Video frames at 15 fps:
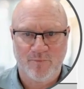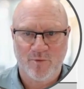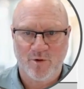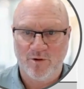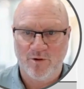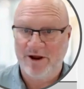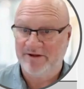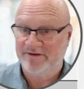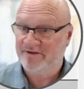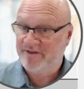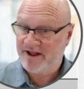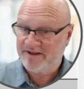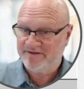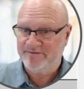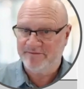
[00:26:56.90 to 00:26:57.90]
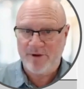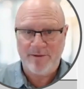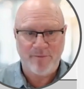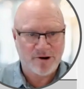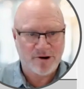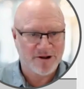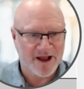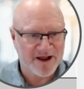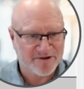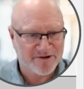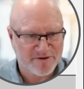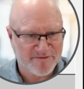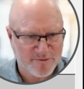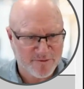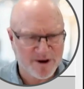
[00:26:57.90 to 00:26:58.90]
All right, so that's my model
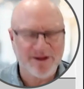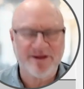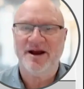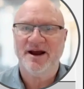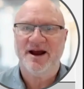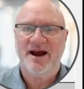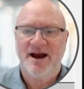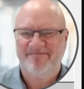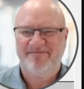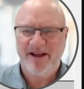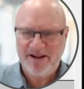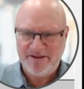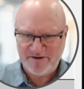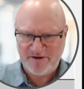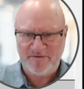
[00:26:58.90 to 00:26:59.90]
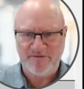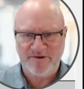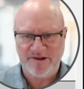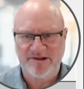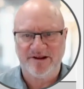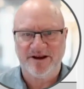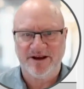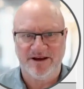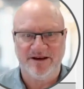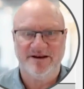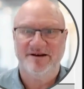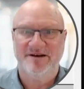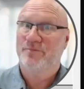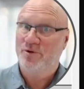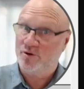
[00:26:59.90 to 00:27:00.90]
answer, everyone. That's obviously
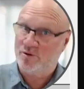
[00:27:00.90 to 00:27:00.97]
your